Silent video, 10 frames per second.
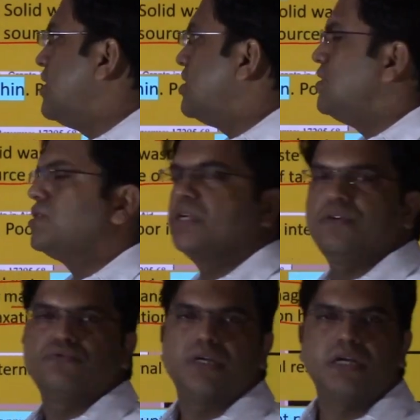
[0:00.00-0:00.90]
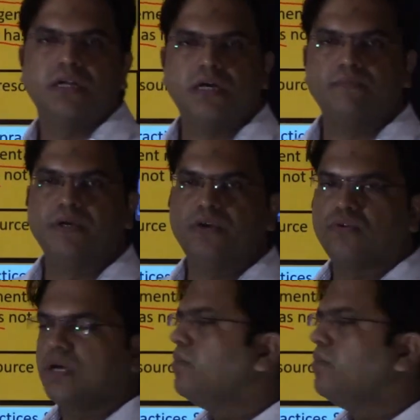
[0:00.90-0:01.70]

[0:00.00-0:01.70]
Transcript: Raj institution and urban local